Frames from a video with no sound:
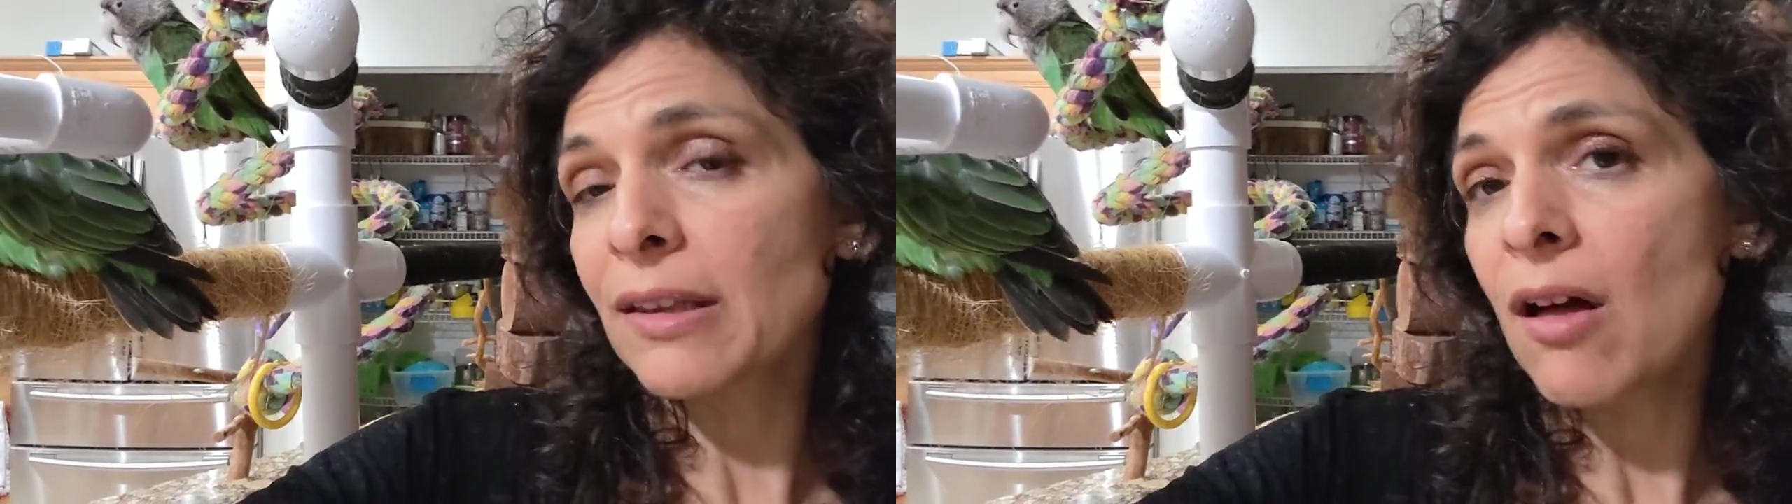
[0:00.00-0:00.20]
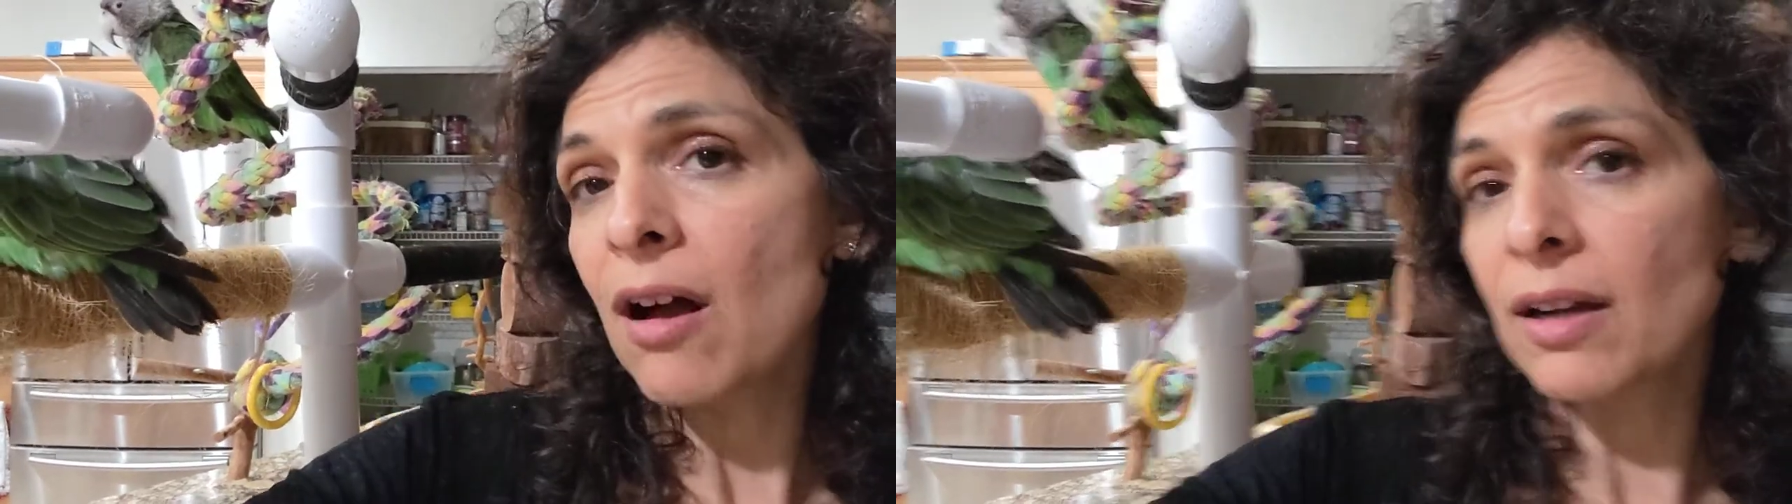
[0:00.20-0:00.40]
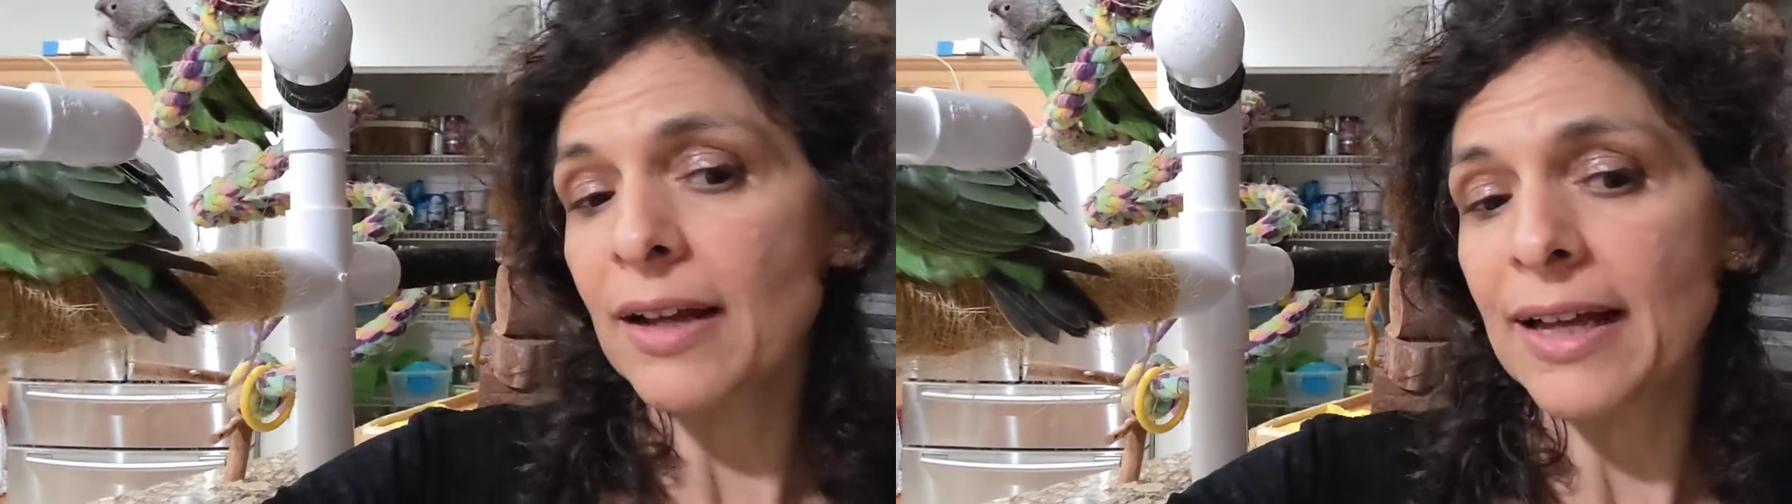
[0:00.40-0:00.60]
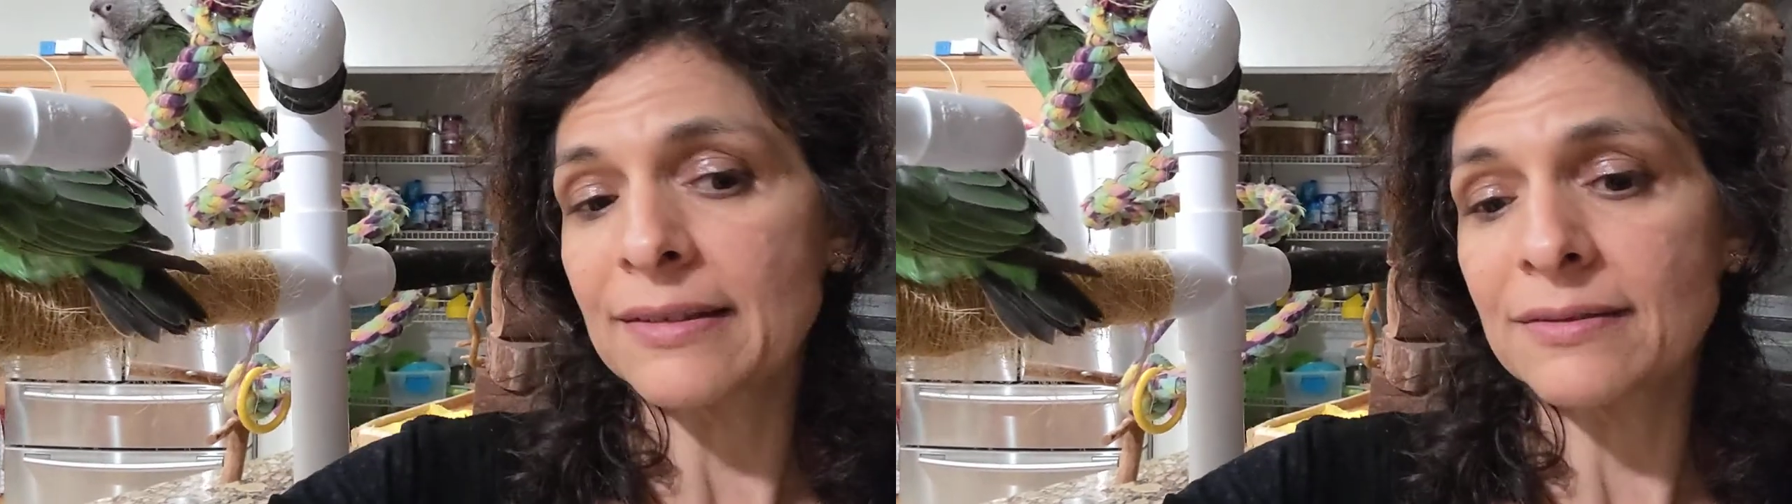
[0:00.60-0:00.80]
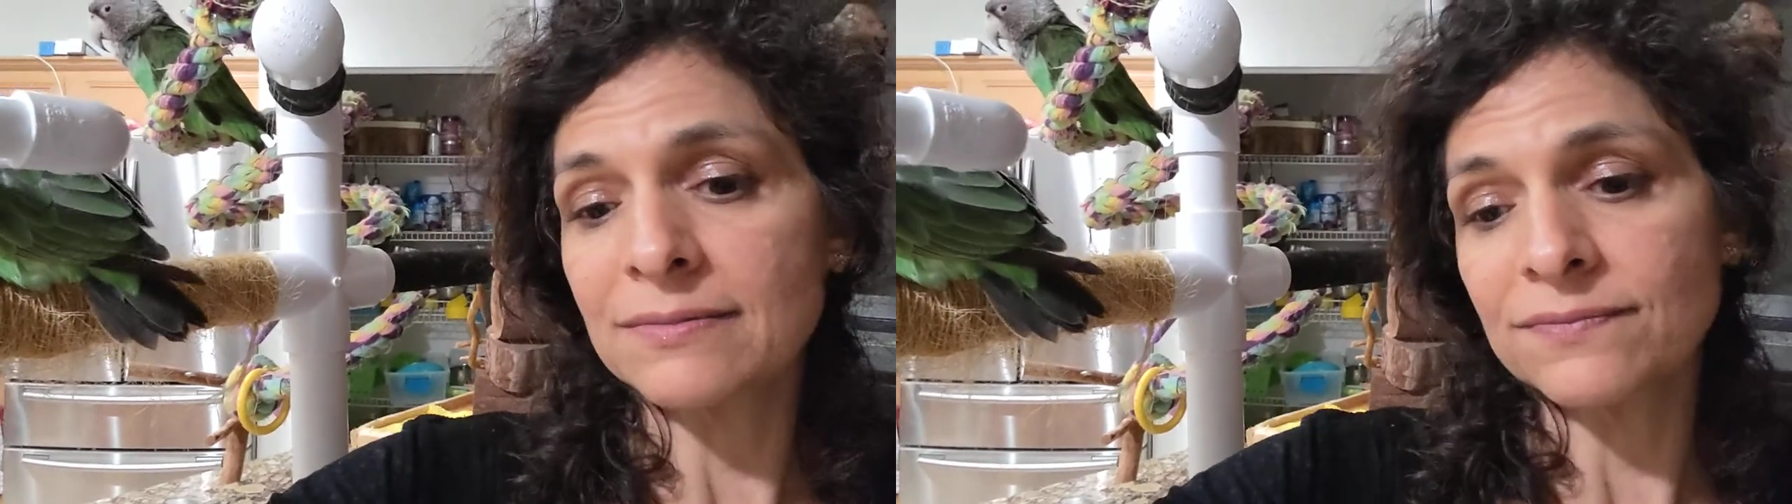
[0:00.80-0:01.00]
along
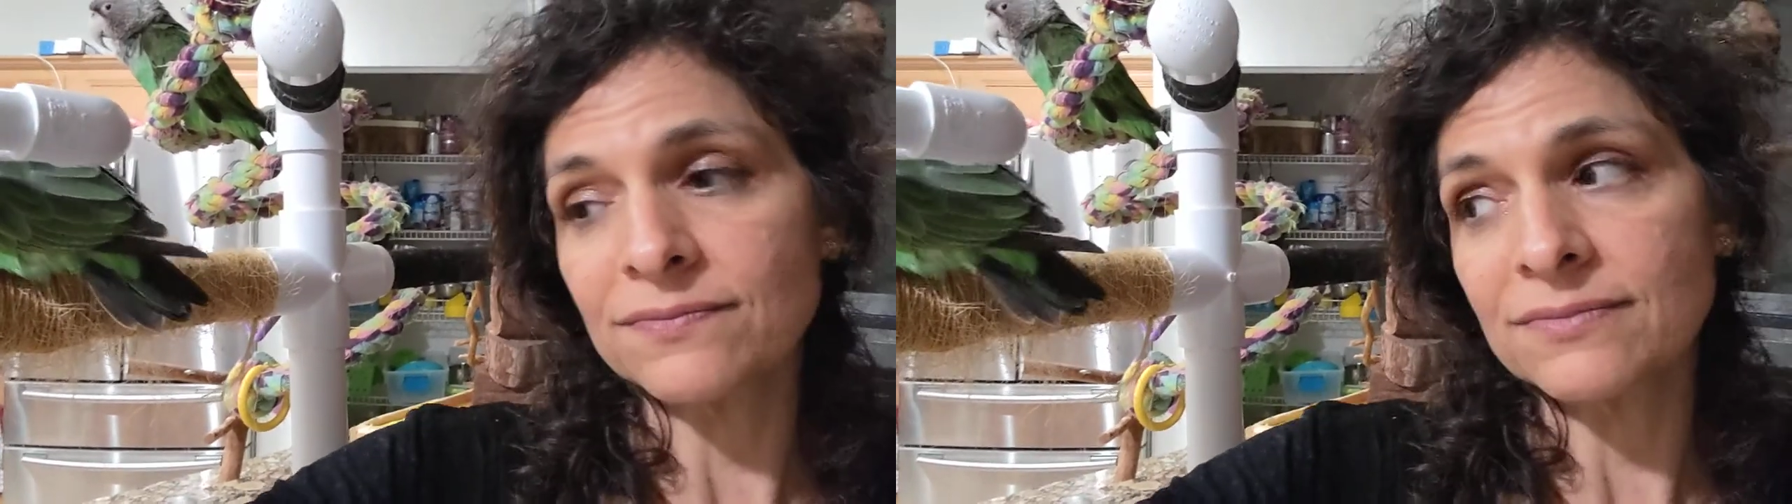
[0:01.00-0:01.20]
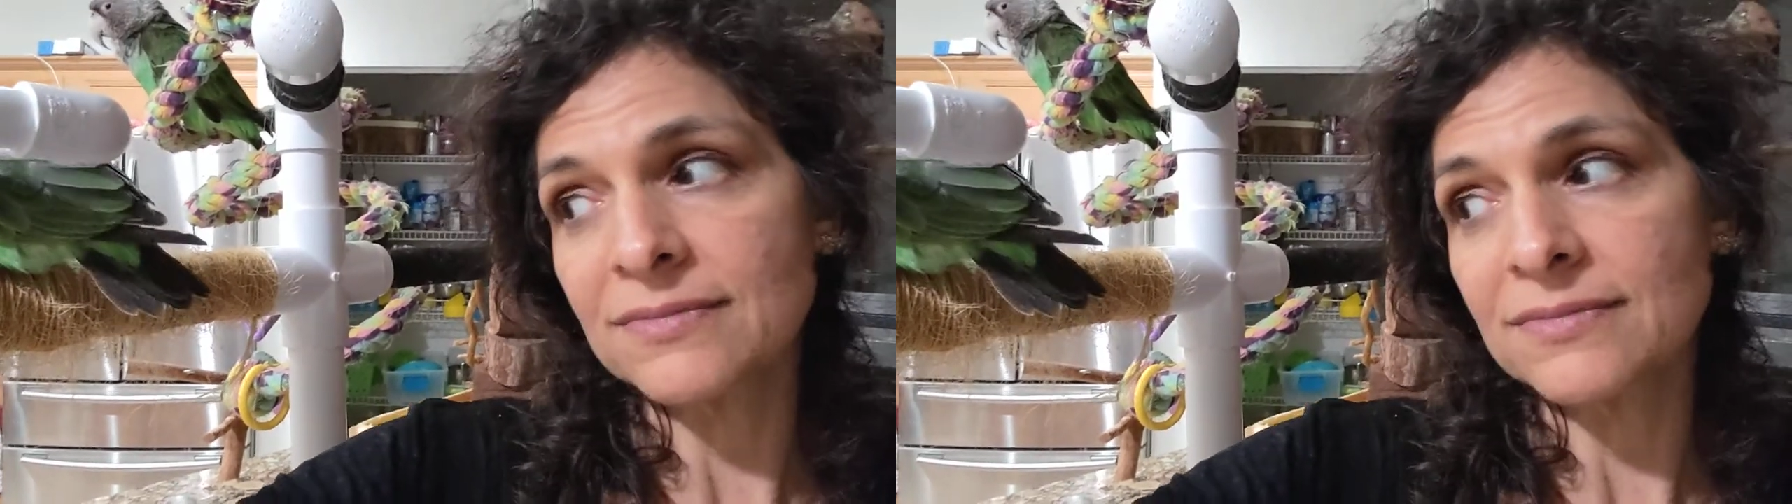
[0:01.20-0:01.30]
and